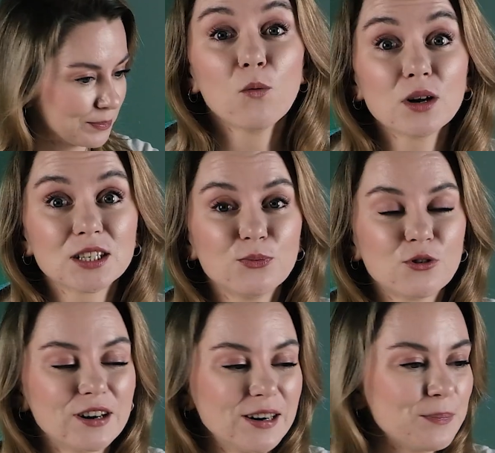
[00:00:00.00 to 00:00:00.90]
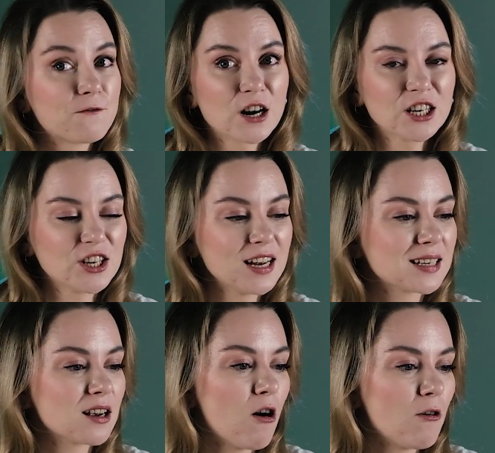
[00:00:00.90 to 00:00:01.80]
What's more,
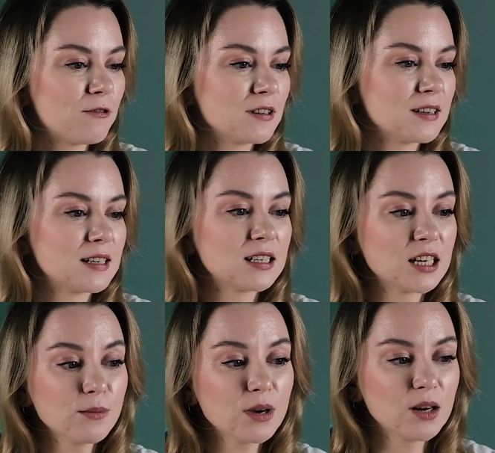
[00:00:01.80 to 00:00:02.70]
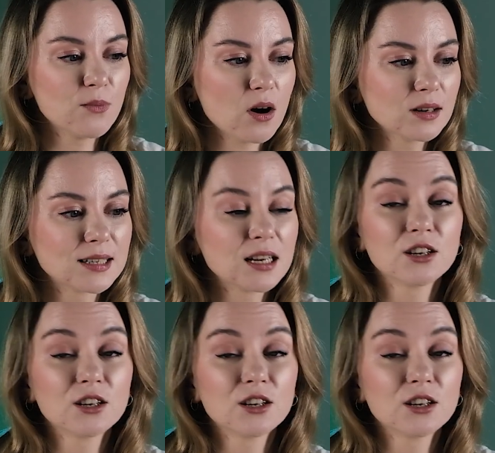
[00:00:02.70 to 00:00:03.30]
FreshDesk offers Team Inbox,